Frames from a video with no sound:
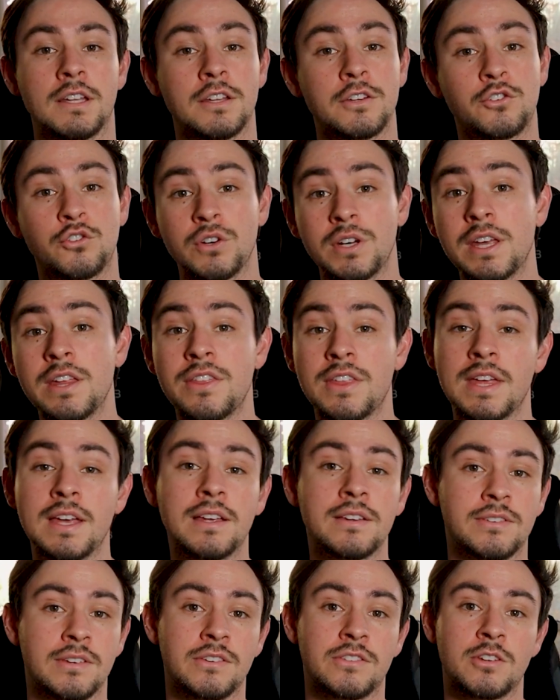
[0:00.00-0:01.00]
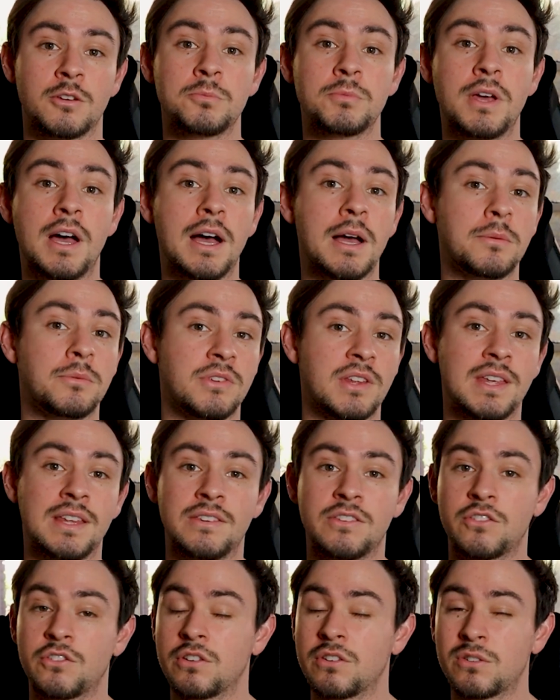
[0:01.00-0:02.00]
Now, the tricky thing is that sometimes
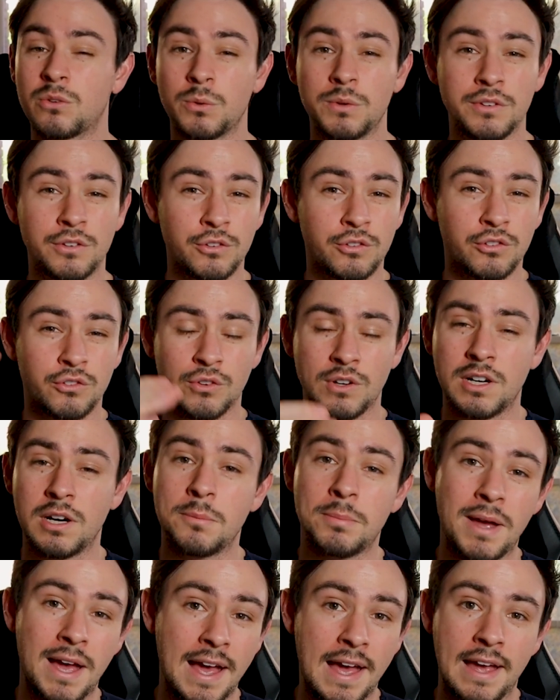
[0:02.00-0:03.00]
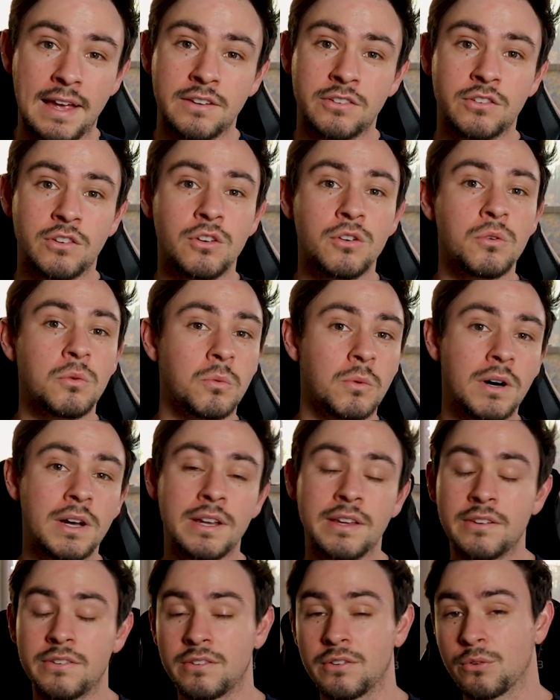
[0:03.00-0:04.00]
it's just going to straight up ask you what
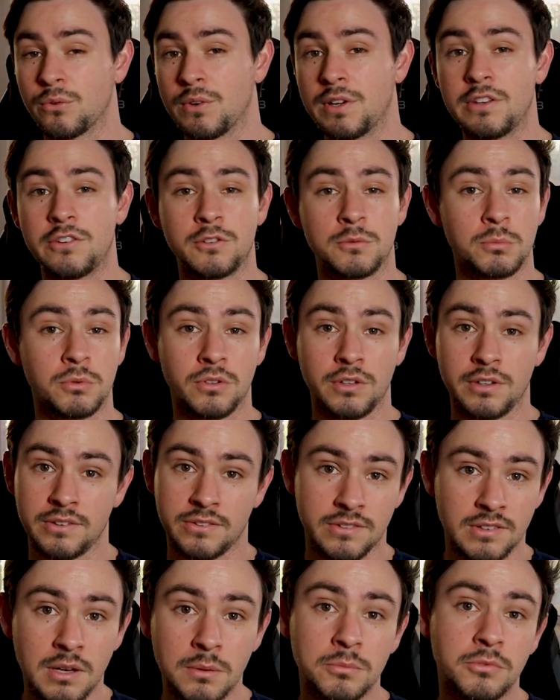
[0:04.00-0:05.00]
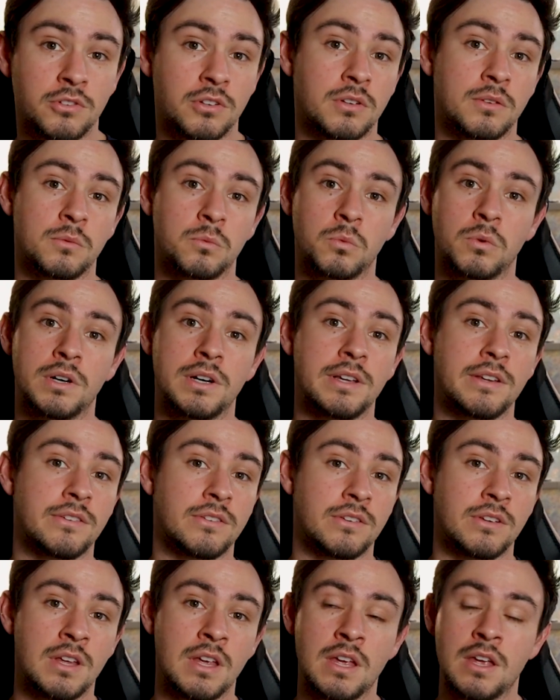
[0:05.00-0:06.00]
is a reasonable assumption? What
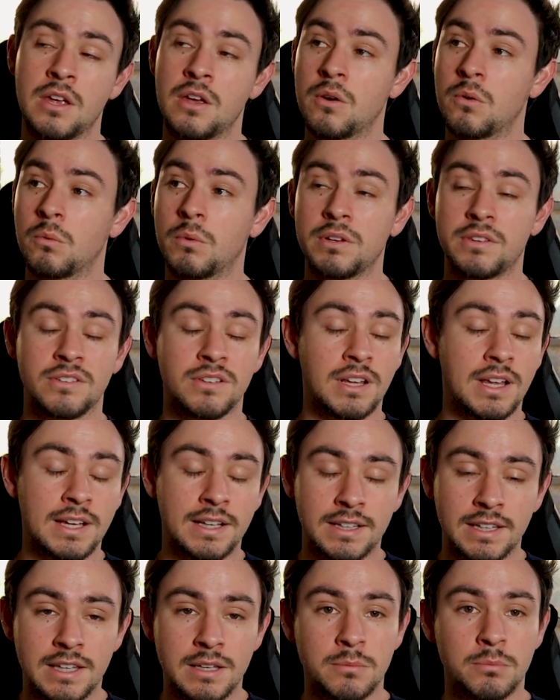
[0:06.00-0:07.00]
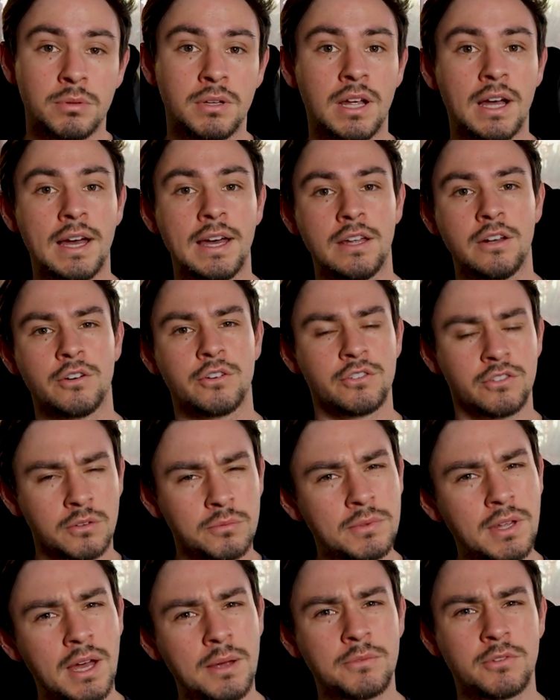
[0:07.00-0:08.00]
is what's likely implied, or
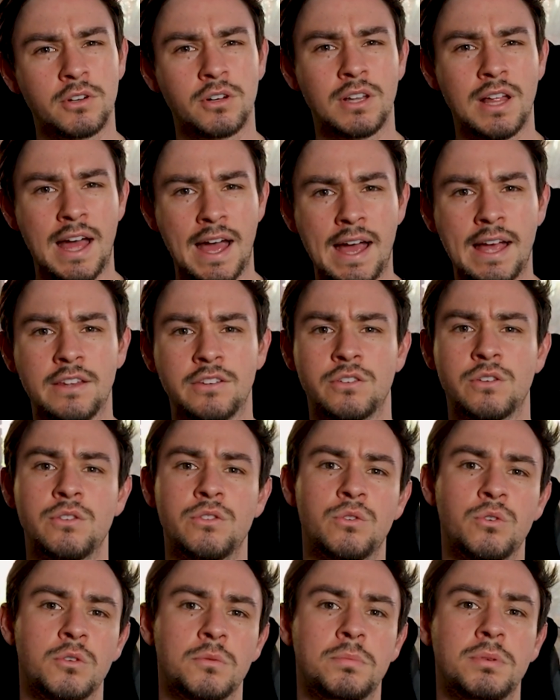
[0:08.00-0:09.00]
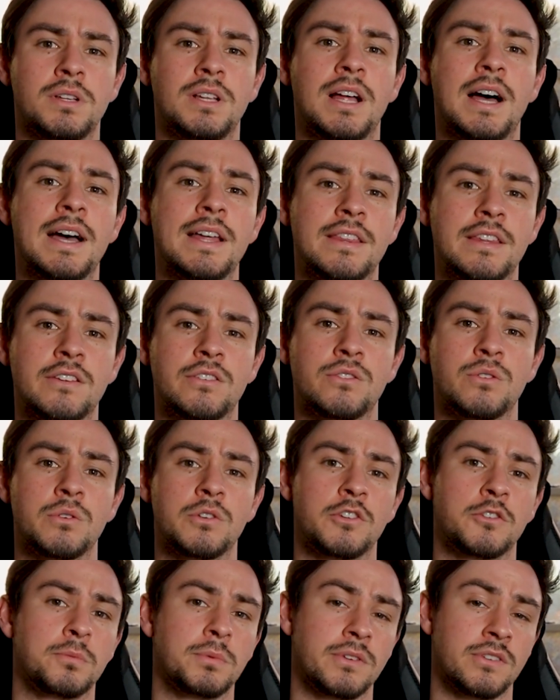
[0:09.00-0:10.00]
sometimes it'll ask you to apply this to
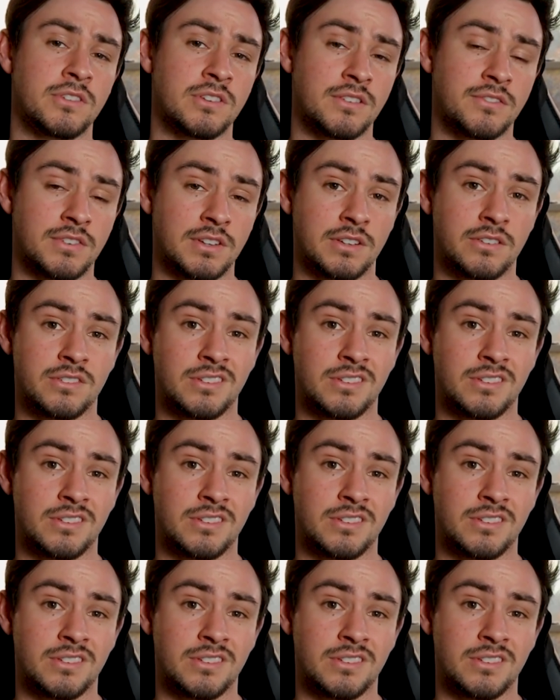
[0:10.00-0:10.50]
a specific